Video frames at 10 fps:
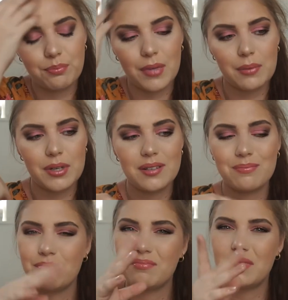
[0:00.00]
Maybe
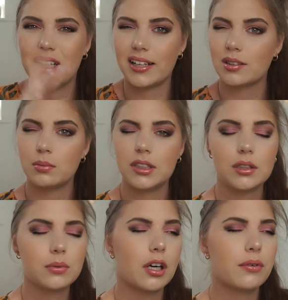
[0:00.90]
light
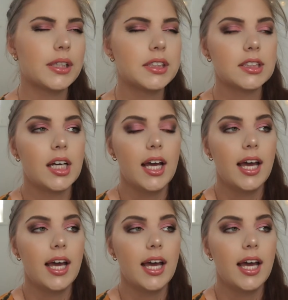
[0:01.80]
medium coverage